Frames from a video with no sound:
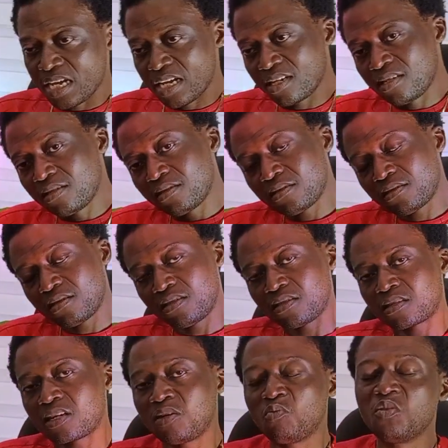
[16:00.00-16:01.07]
Then
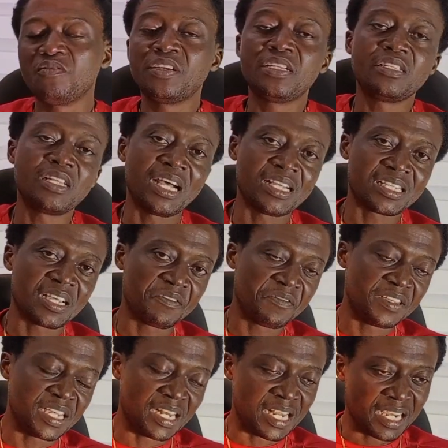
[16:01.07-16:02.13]
moving and
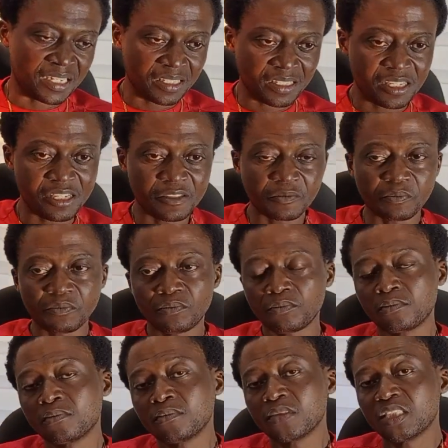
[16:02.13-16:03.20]
sanfil land.
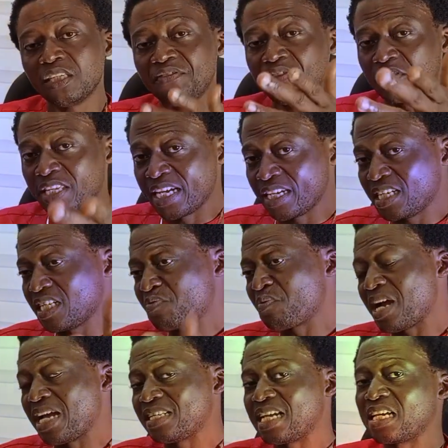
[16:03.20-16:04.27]
If you think this
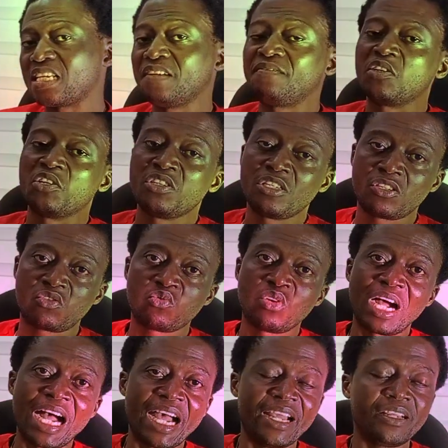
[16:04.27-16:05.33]
price I give to you is
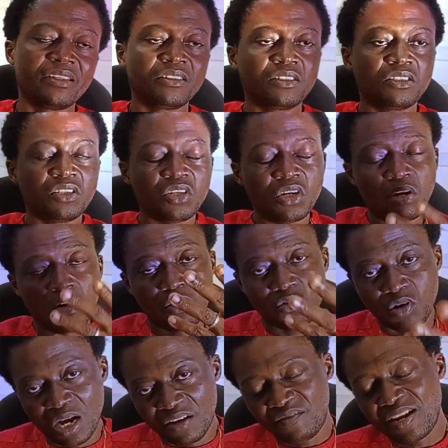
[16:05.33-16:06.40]
too high,
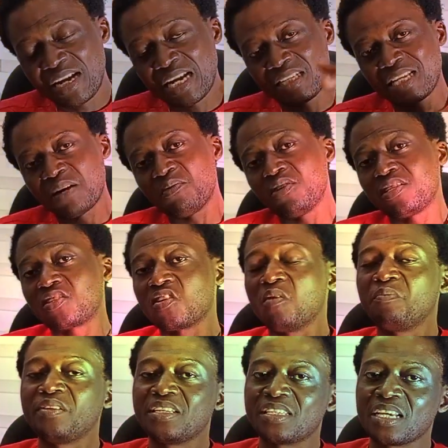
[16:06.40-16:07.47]
go and find out how much the
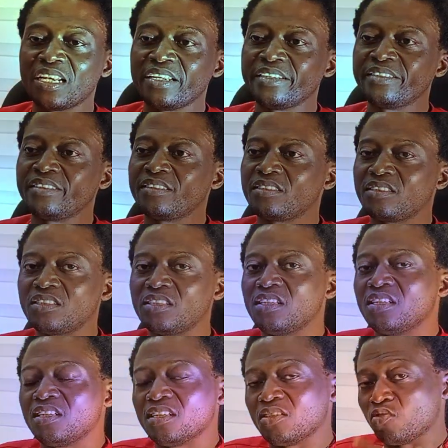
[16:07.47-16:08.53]
company is selling.
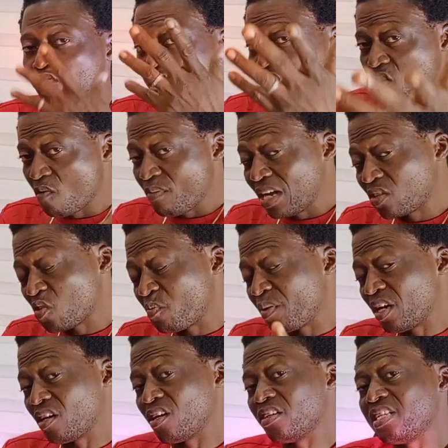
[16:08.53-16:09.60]
You still come back to
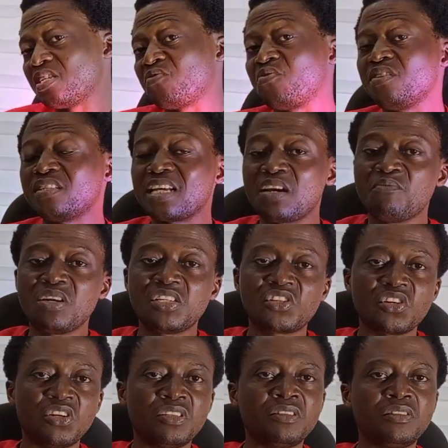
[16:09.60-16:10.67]
pay all these fees I
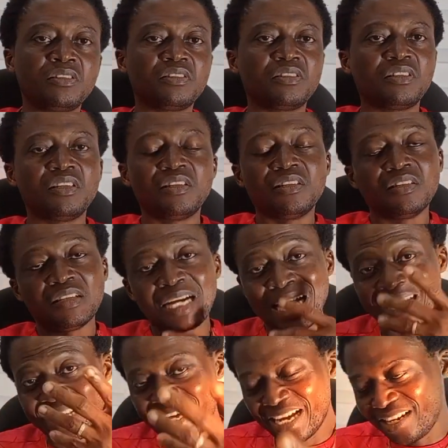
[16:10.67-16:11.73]
mentioned.
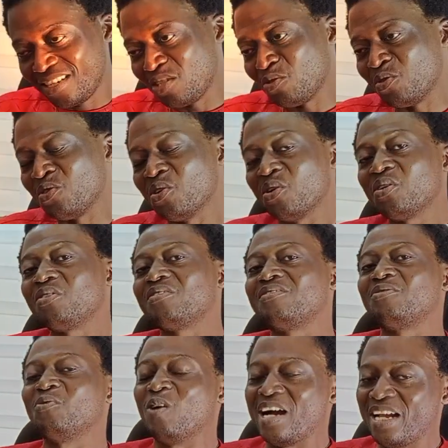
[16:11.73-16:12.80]
At the end, you know
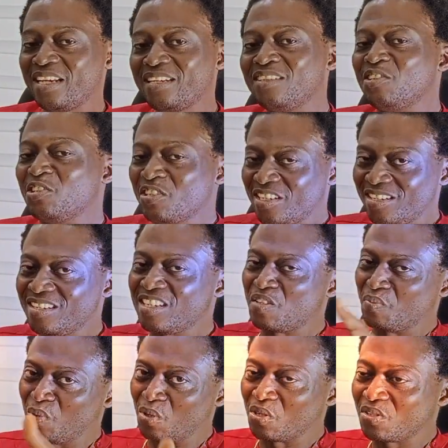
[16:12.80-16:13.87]
why you need
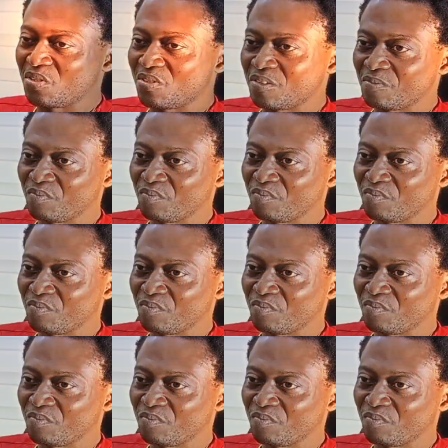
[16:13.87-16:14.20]
this plot.